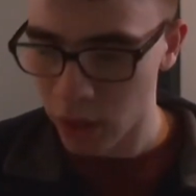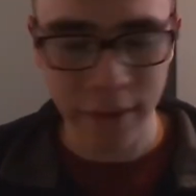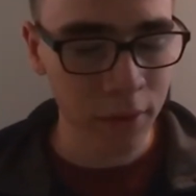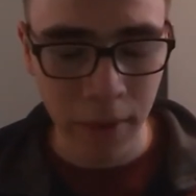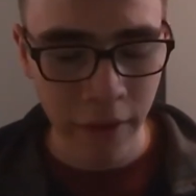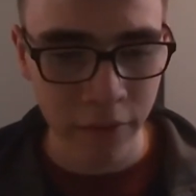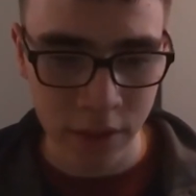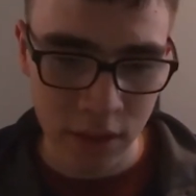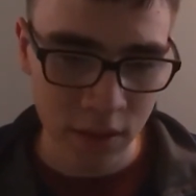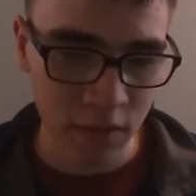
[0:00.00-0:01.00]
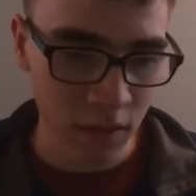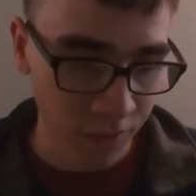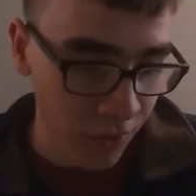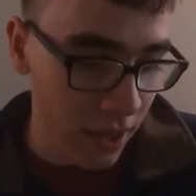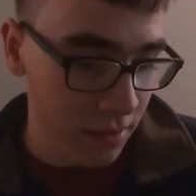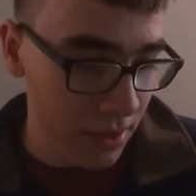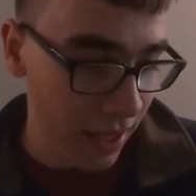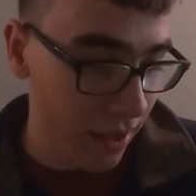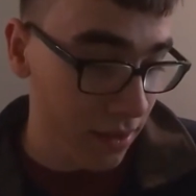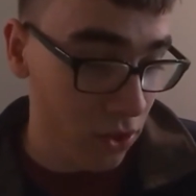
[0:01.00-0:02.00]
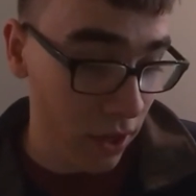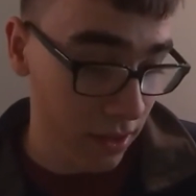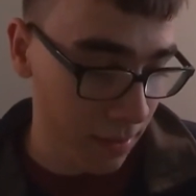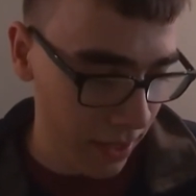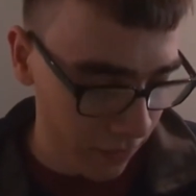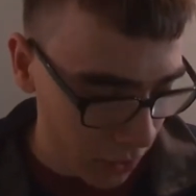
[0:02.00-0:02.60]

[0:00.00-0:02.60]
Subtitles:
girlfriend or whatever is confined, say, trying to make